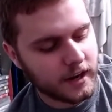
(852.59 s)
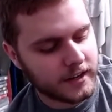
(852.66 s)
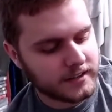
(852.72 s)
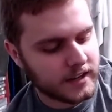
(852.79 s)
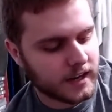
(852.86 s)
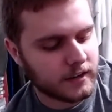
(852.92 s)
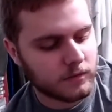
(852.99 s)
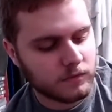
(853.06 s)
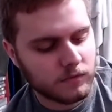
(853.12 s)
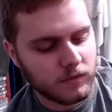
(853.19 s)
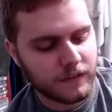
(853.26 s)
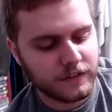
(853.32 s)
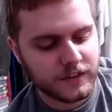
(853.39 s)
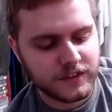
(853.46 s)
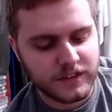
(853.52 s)
and it's got a
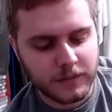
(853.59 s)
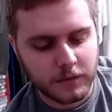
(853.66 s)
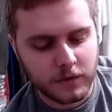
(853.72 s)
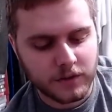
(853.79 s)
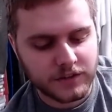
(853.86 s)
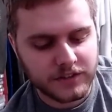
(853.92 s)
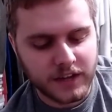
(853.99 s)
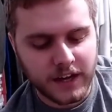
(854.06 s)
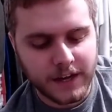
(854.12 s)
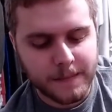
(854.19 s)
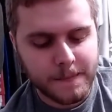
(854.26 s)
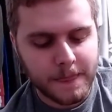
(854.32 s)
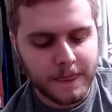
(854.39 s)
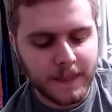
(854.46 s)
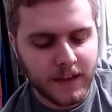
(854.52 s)
roughly similar
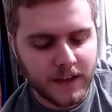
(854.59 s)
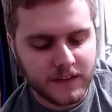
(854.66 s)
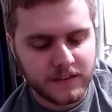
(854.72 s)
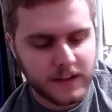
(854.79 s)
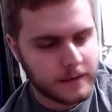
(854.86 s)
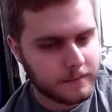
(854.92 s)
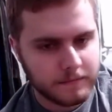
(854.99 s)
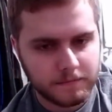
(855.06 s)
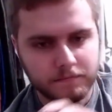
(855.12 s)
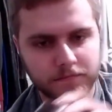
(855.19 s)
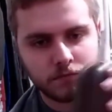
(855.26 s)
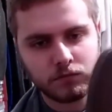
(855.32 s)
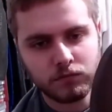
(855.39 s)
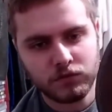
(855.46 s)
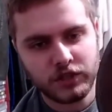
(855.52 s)
design, same
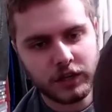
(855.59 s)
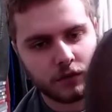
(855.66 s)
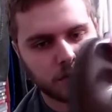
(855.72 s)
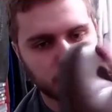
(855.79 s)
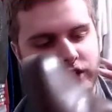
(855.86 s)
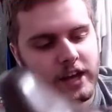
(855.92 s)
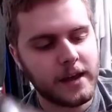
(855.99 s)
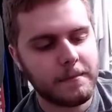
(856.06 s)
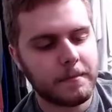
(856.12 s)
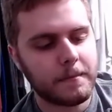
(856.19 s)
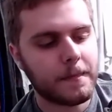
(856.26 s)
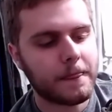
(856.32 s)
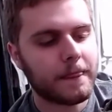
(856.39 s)
general shape.